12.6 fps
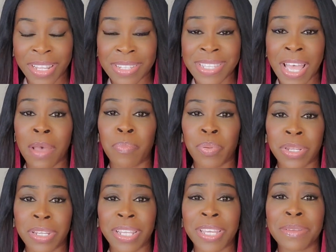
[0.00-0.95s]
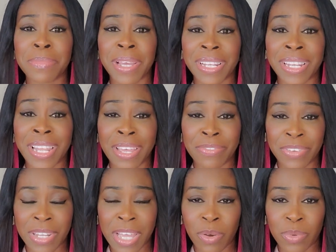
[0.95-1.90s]
that's happening in my life
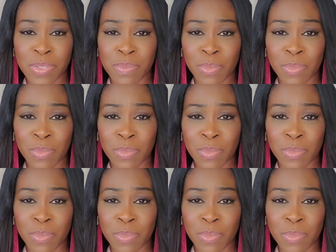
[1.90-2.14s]
now is